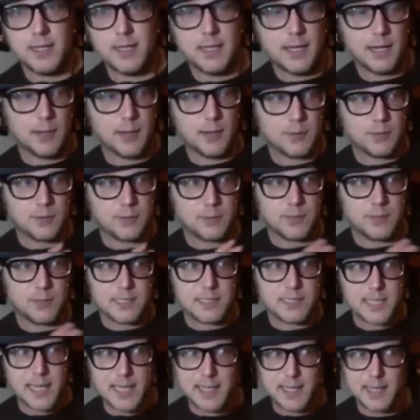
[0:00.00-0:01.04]
I always want to
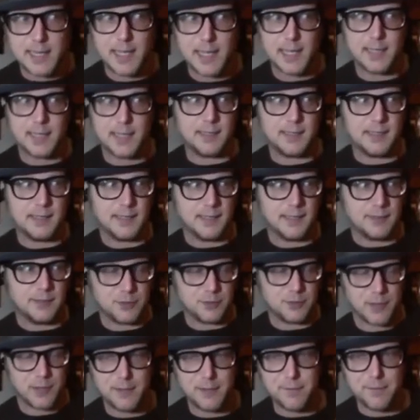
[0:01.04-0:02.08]
take that and
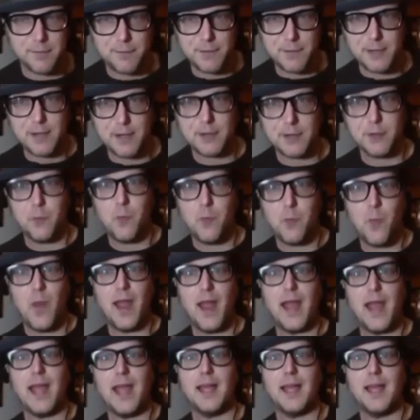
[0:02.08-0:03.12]
try to figure out a
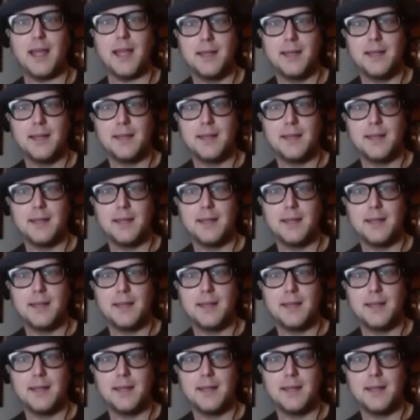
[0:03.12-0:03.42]
way